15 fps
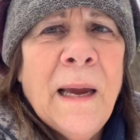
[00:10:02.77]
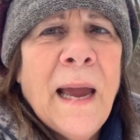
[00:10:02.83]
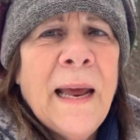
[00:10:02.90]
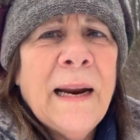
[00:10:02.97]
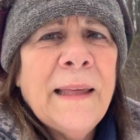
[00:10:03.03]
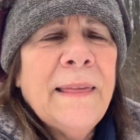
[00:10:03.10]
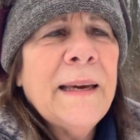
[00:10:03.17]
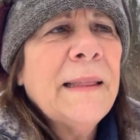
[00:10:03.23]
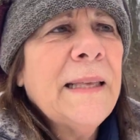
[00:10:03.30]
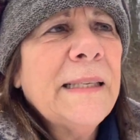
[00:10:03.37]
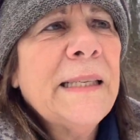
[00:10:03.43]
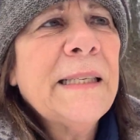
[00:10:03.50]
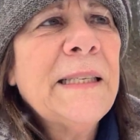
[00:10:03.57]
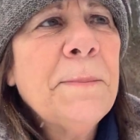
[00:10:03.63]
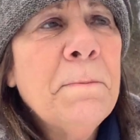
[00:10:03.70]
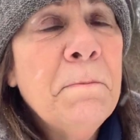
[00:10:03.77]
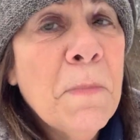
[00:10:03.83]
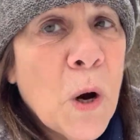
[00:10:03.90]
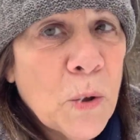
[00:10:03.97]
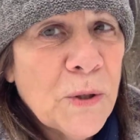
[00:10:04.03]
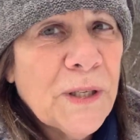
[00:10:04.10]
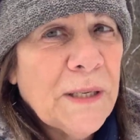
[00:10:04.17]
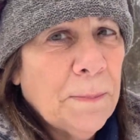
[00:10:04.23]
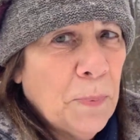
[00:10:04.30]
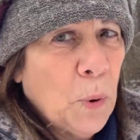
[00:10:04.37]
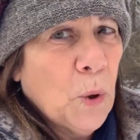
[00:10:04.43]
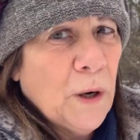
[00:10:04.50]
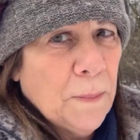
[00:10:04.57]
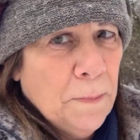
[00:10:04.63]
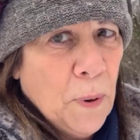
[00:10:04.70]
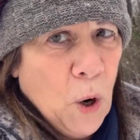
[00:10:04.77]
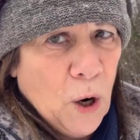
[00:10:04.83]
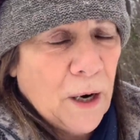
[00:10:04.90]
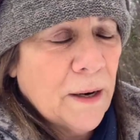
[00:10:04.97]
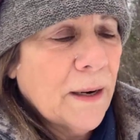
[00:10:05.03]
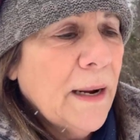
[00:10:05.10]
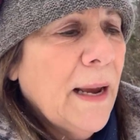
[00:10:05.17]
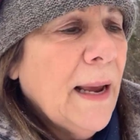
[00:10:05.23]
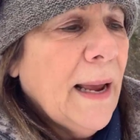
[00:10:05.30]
And I think this is the most important part.